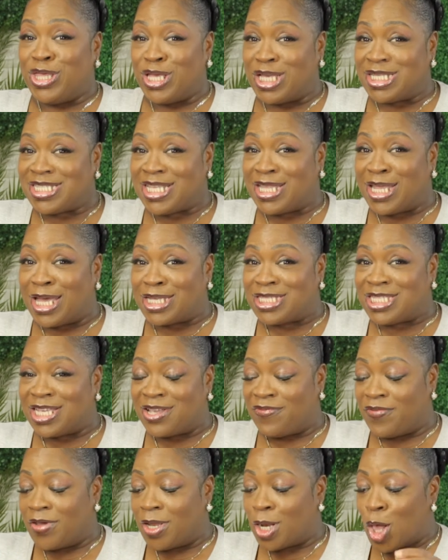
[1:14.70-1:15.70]
this
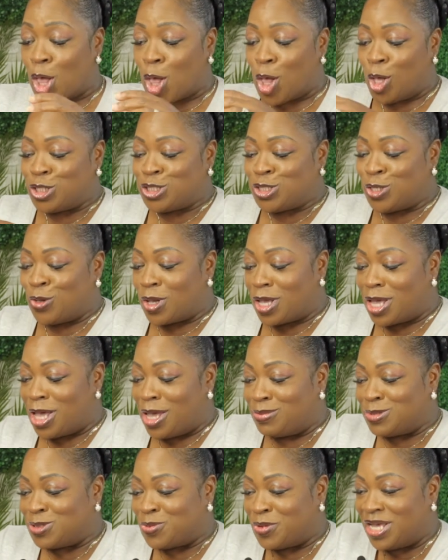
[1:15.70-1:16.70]
classic fit also
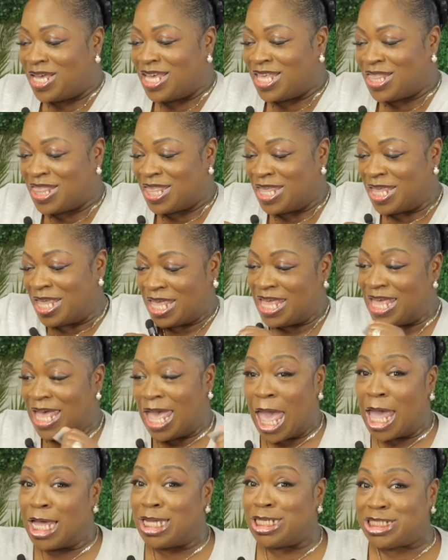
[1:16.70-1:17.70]
comes with
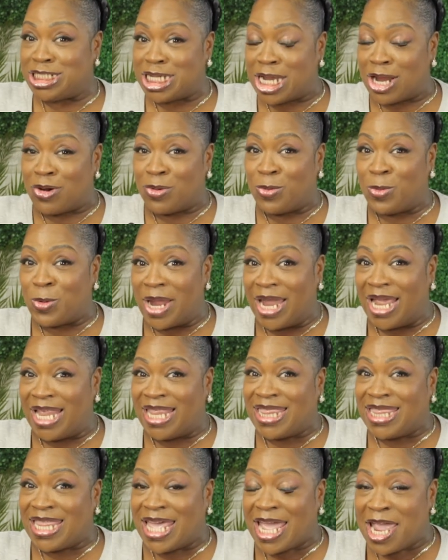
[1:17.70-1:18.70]
tearaway
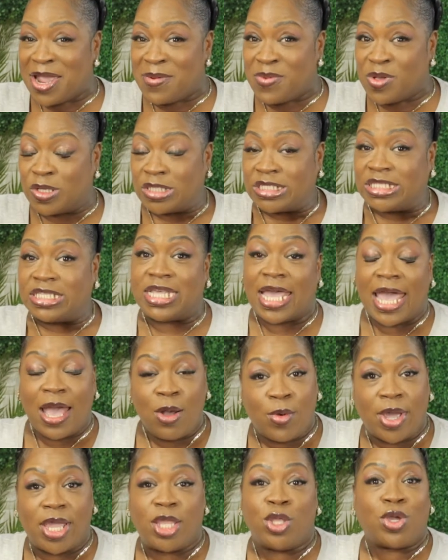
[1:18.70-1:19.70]
labels.
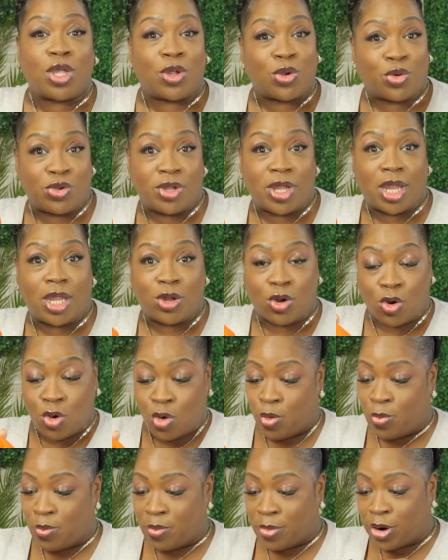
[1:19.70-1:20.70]
That way you can create your
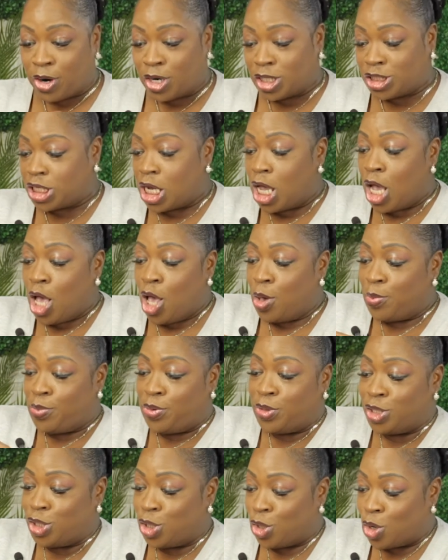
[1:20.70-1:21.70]
own merch,
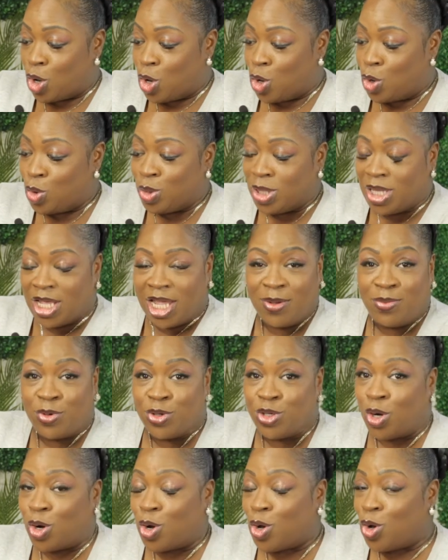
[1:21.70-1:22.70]
put your own label,
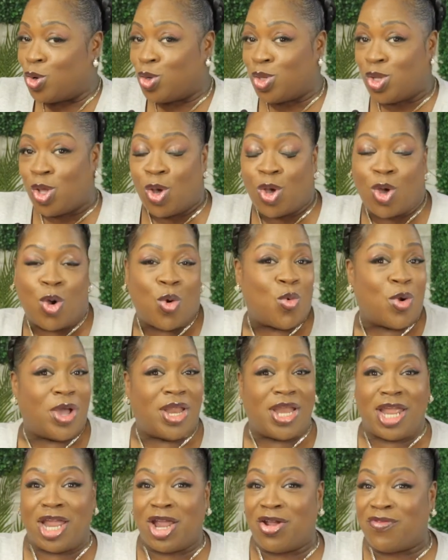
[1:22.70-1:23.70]
your own logo,
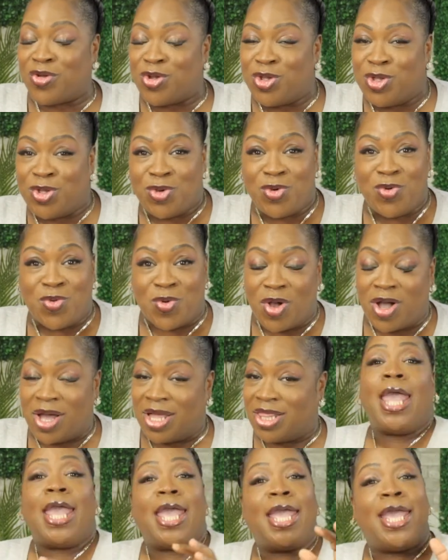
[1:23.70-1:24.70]
whatever you
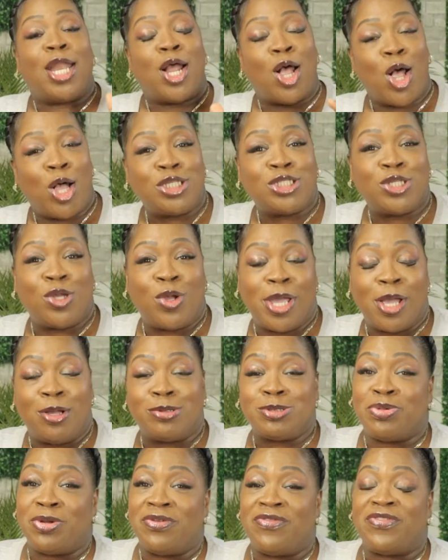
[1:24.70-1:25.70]
want. It also
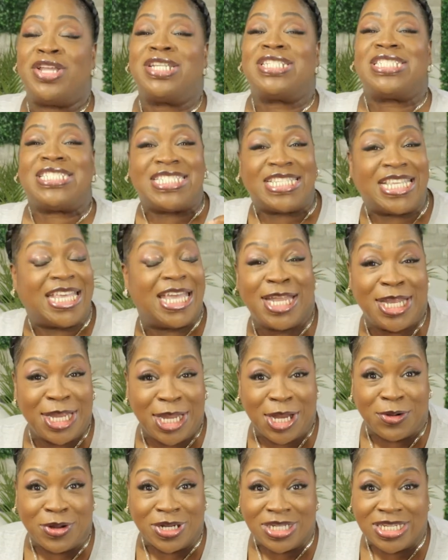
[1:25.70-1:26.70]
helps prevent skin
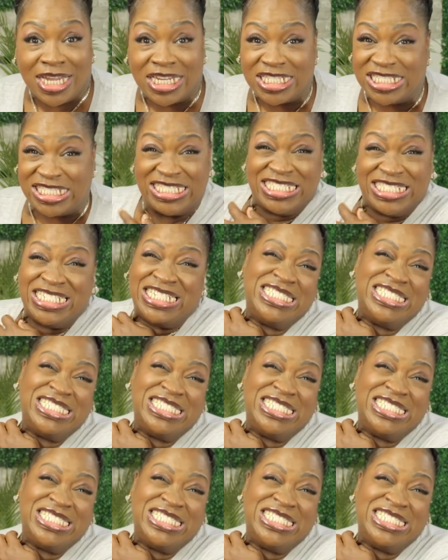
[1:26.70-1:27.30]
irritation.